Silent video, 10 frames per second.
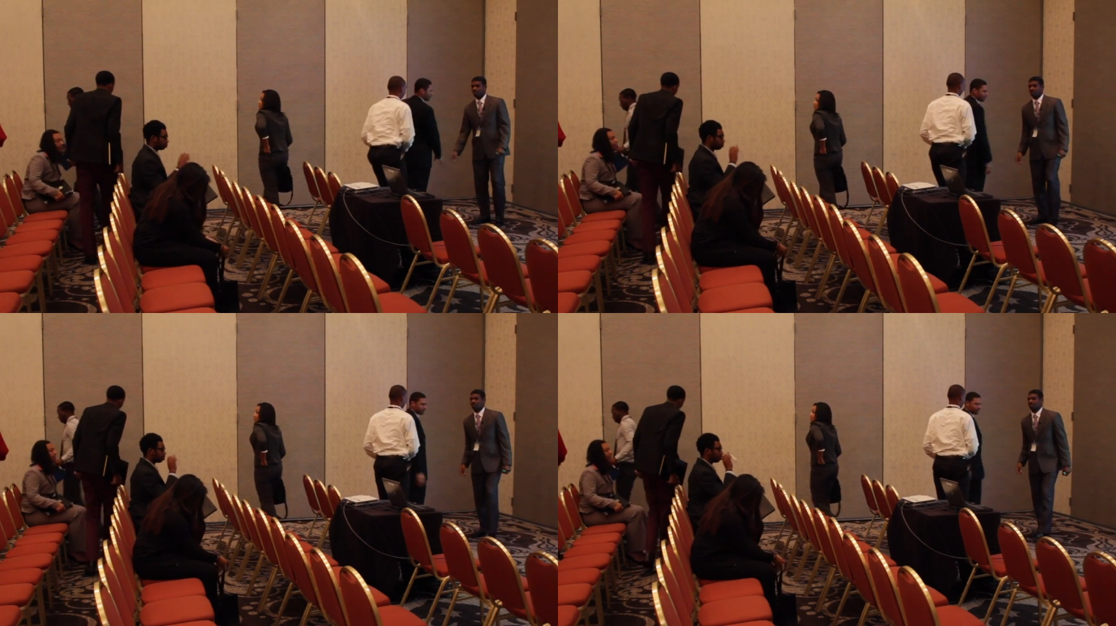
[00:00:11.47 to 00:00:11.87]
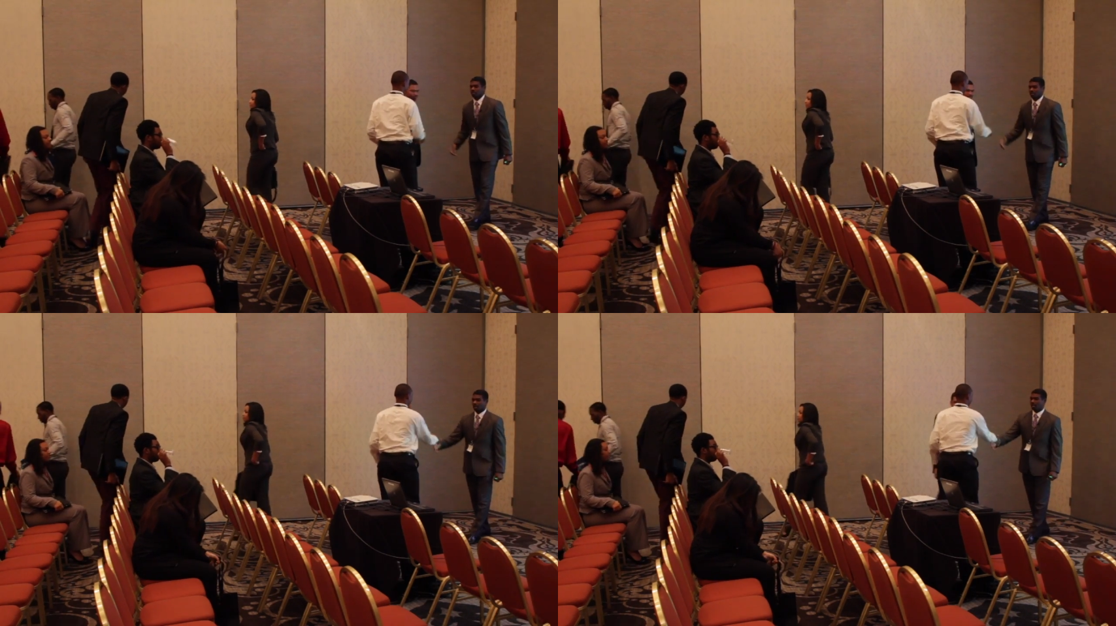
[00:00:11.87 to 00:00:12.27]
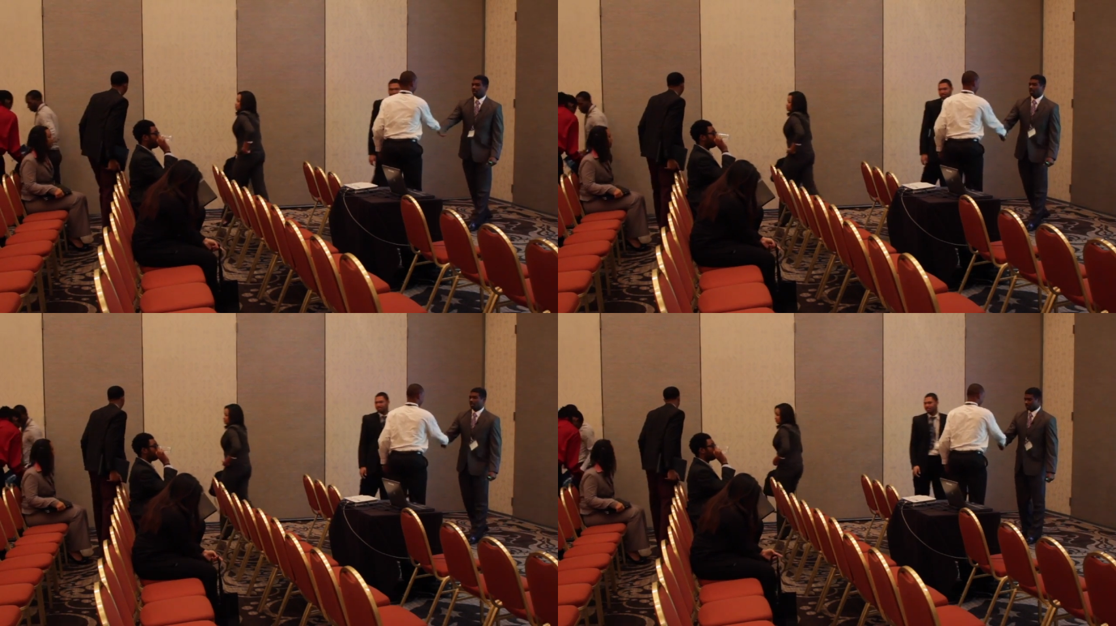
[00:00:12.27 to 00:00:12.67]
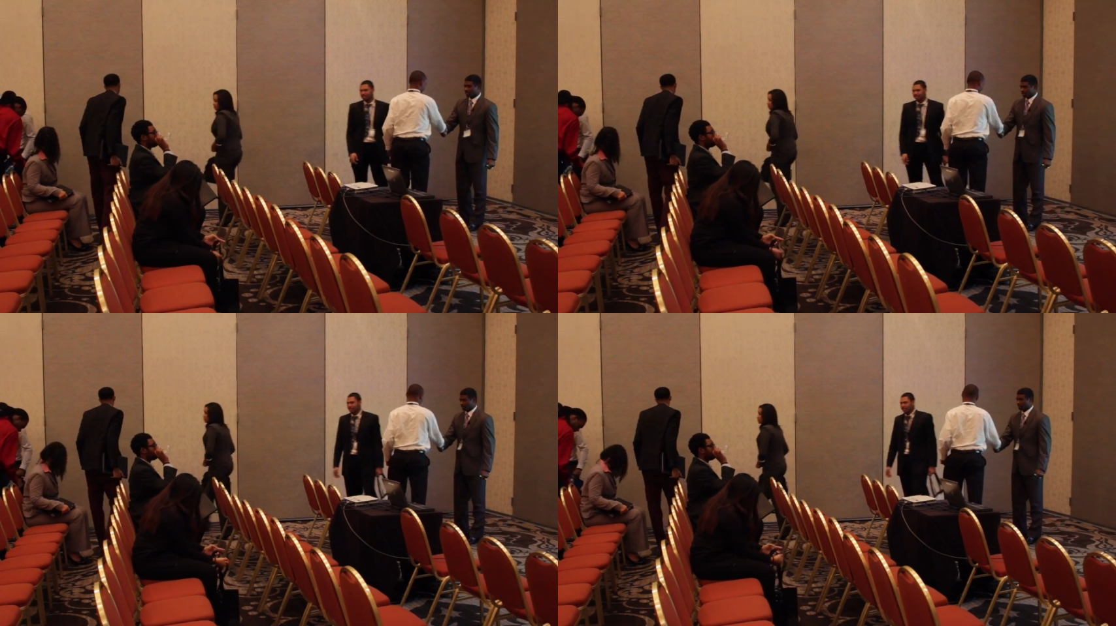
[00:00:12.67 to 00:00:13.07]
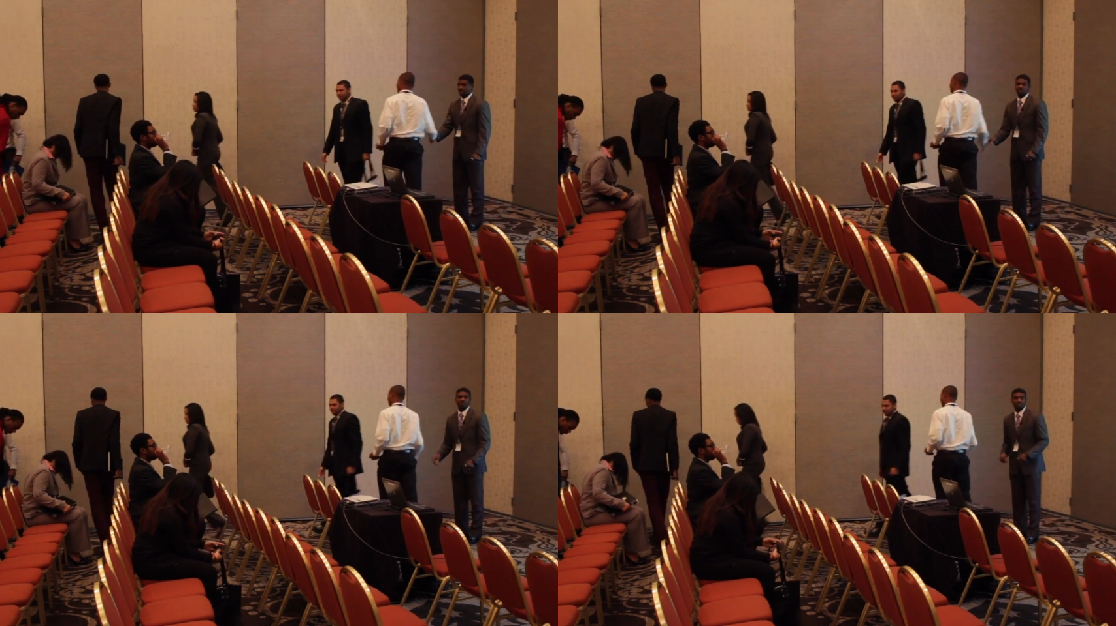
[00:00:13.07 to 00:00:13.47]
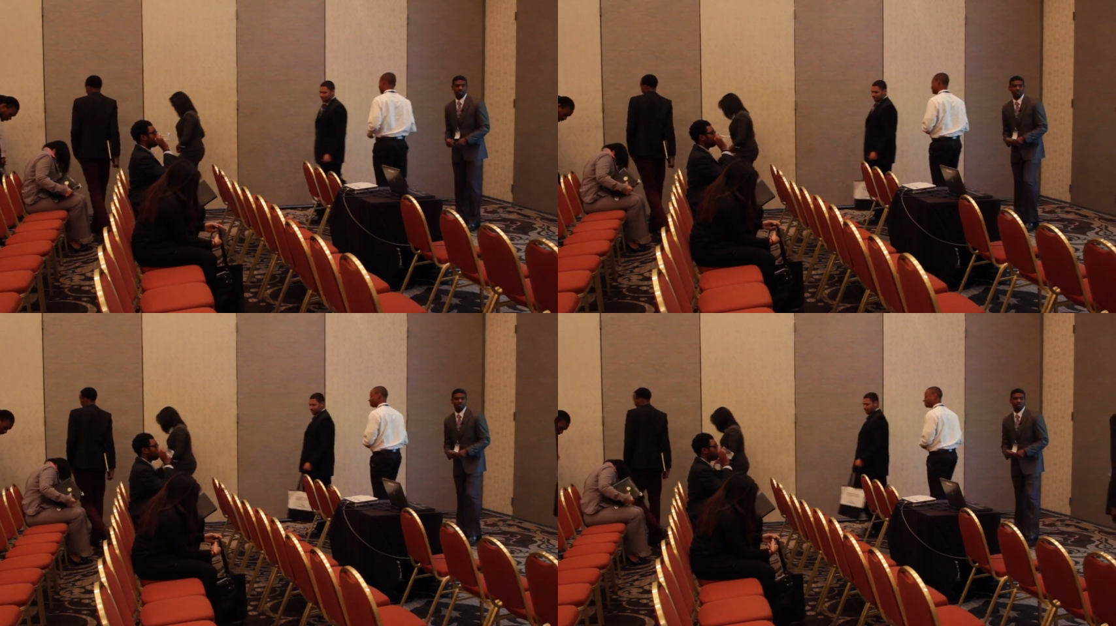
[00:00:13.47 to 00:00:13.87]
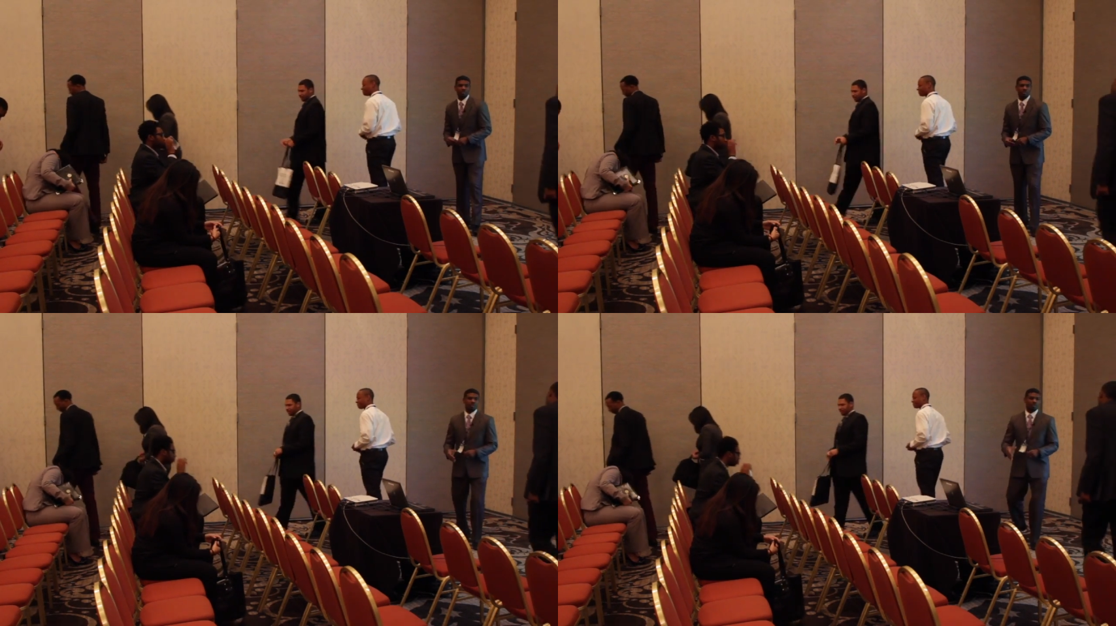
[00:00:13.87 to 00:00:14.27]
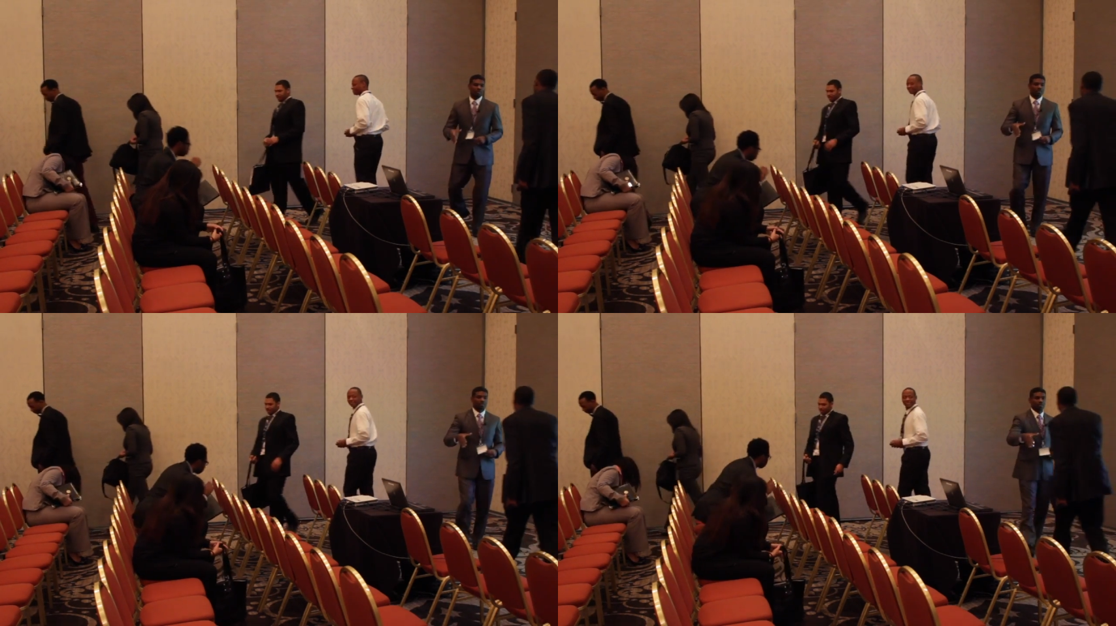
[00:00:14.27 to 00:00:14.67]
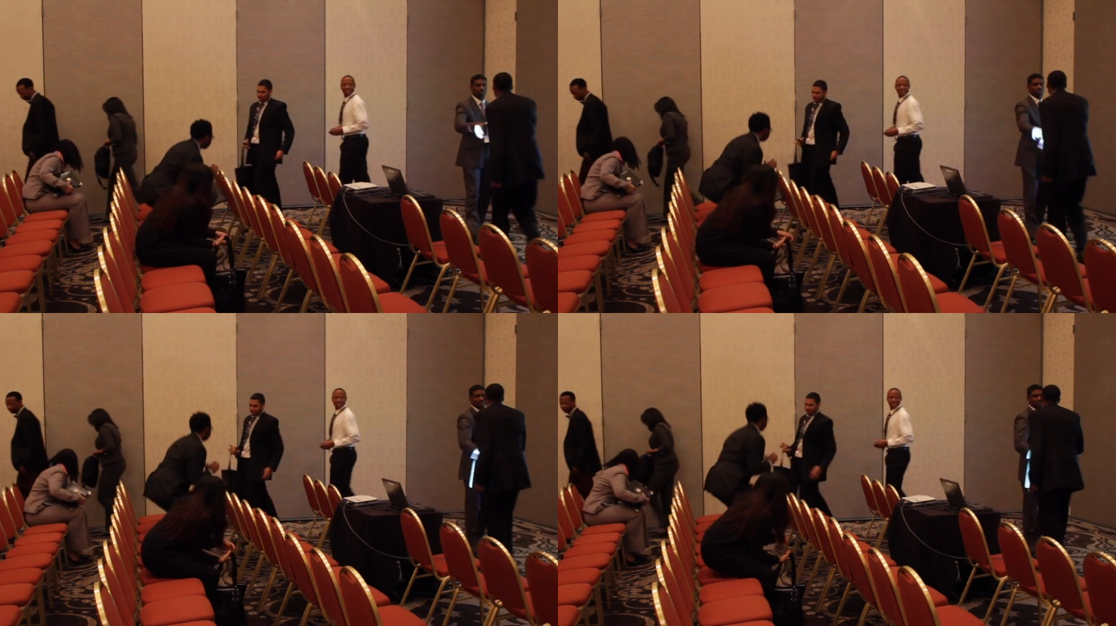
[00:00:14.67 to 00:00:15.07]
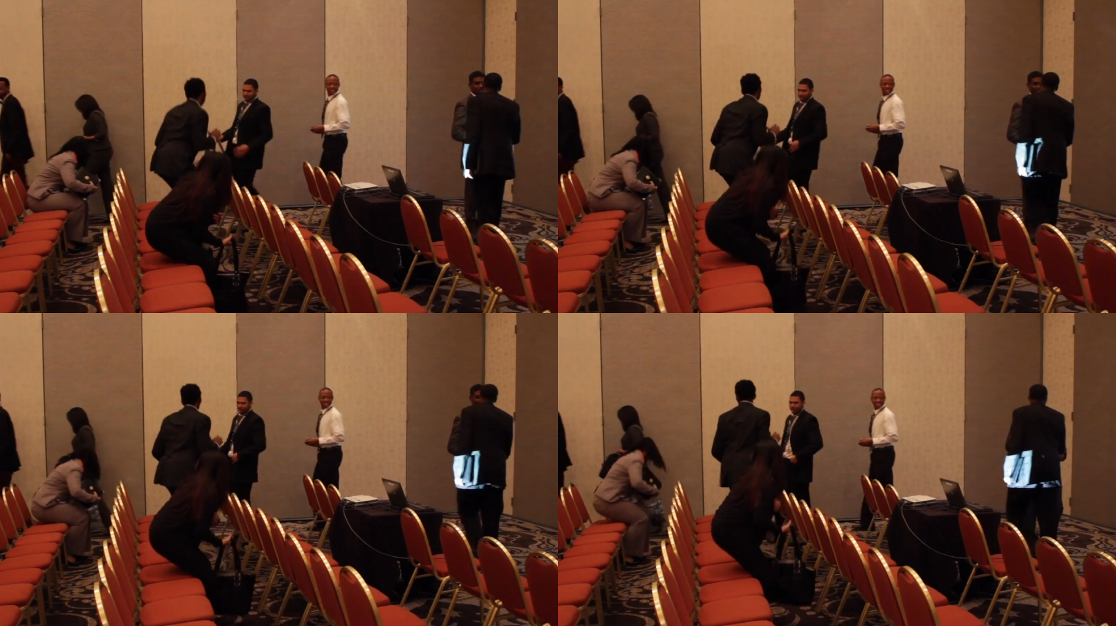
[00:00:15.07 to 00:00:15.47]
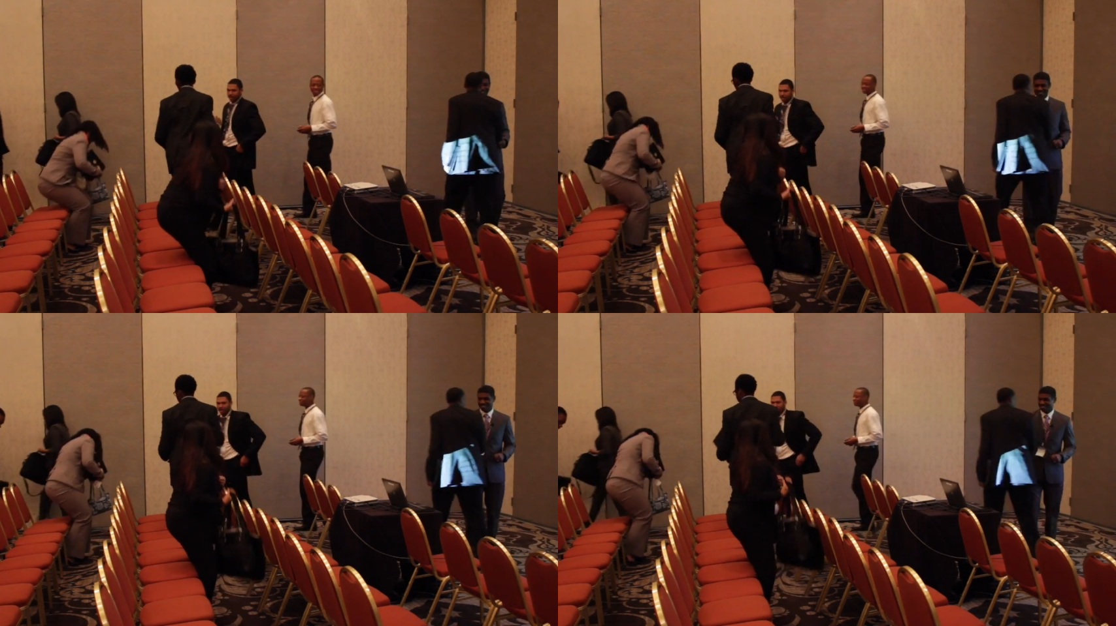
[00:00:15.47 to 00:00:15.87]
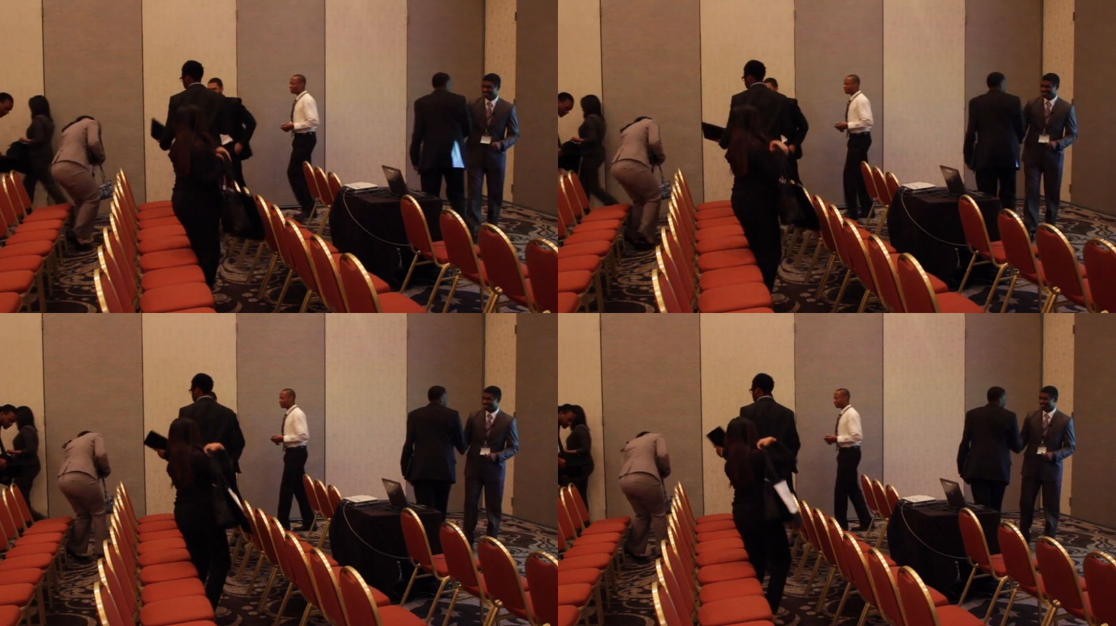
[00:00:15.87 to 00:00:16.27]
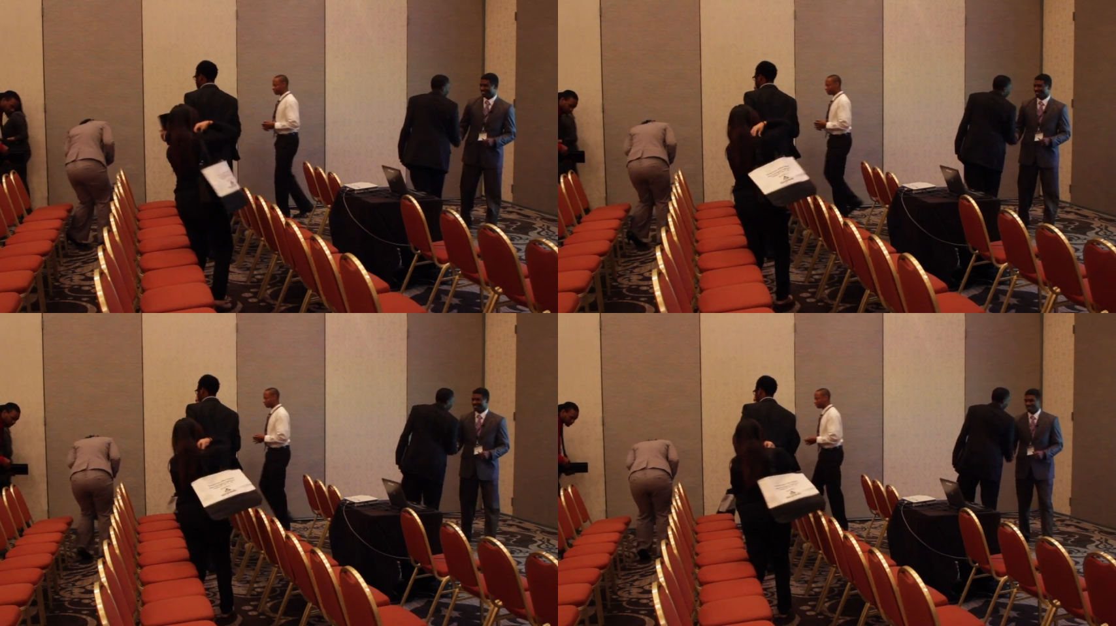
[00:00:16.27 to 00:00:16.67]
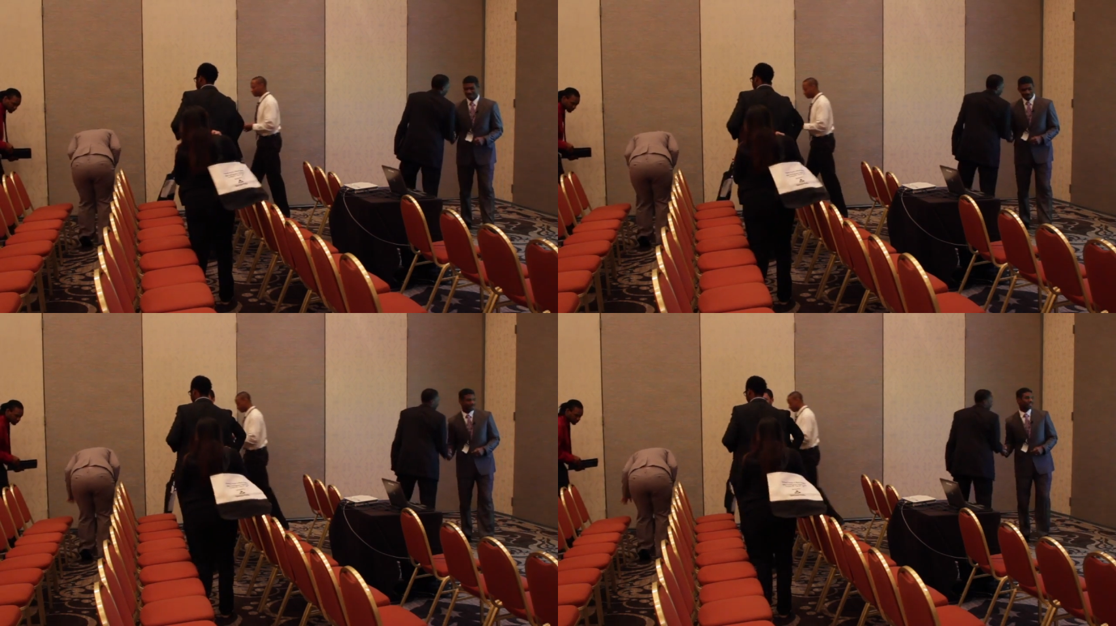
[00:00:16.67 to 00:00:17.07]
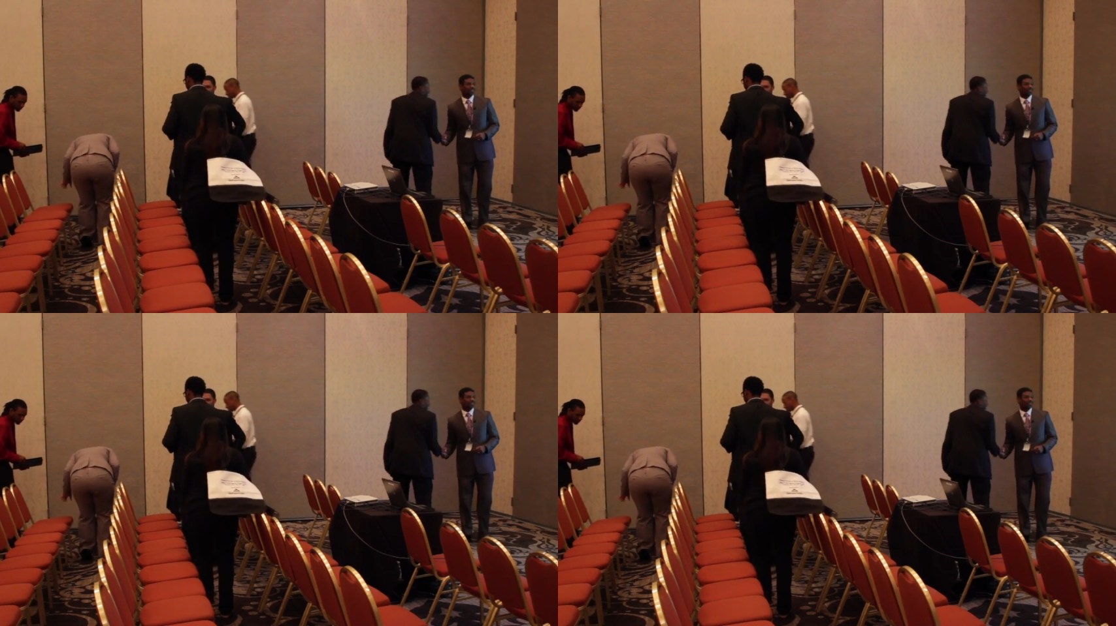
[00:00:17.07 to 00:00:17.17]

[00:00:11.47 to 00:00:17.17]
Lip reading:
[unreadable: no face in view]